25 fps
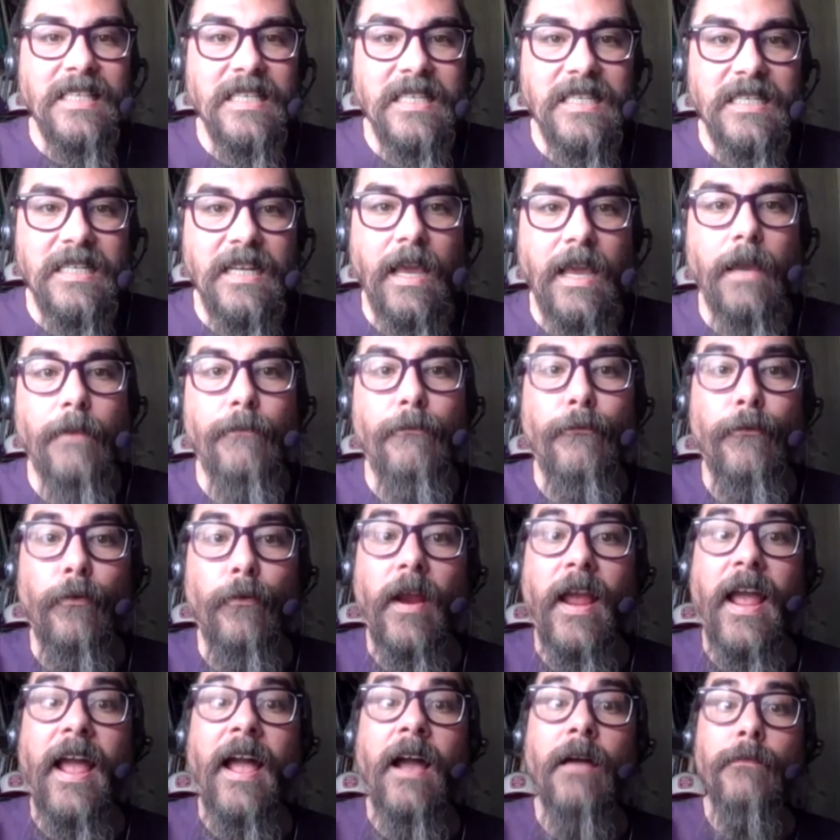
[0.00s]
stay
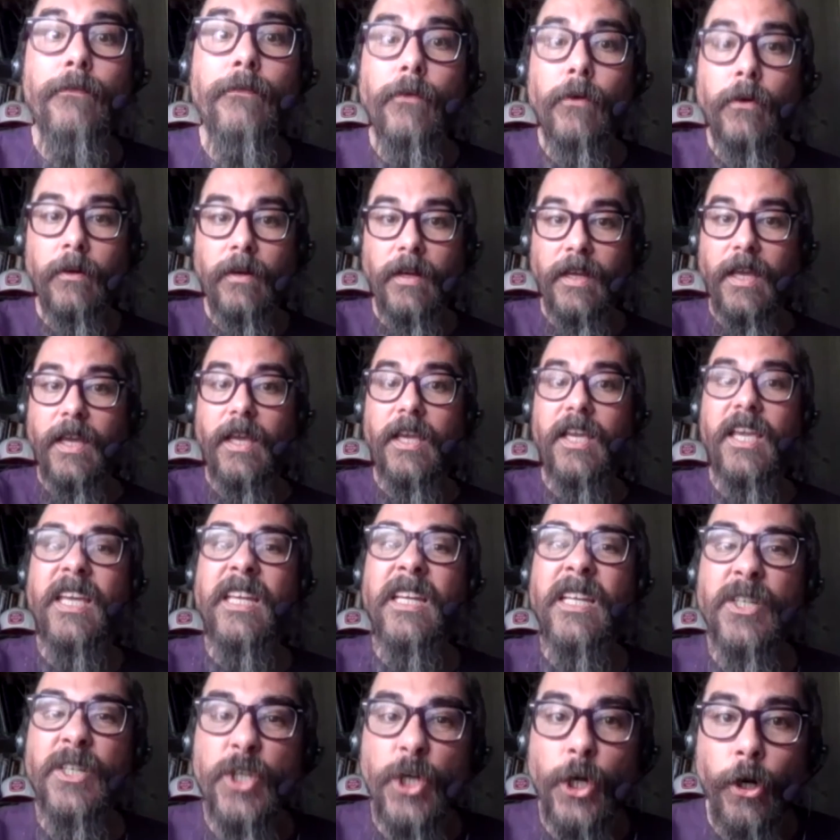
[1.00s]
forever in
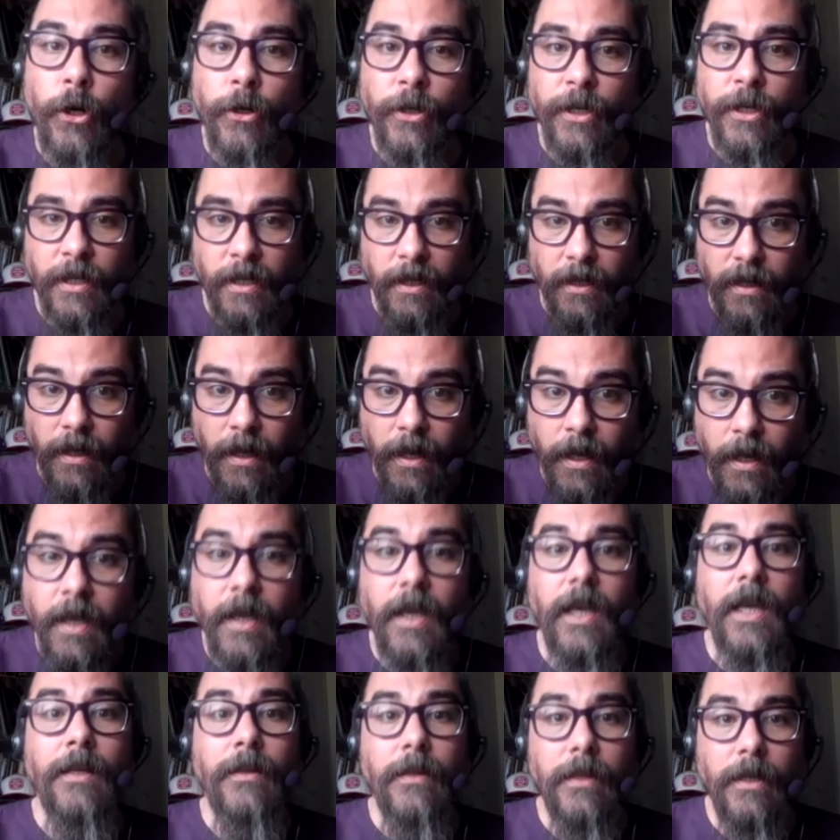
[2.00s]
eternity
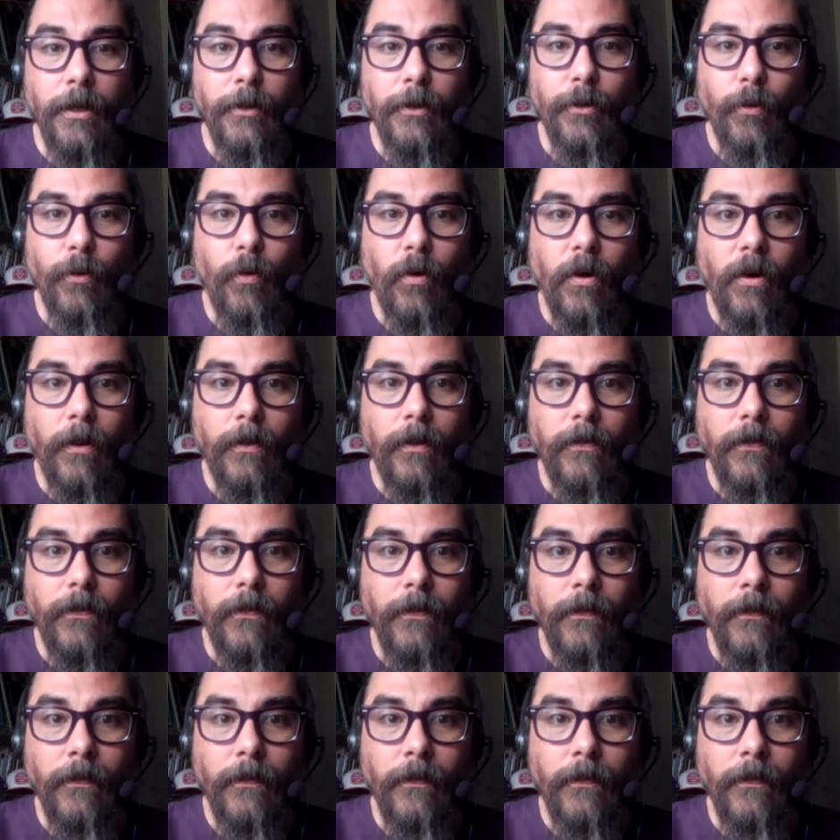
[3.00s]
in the underworld.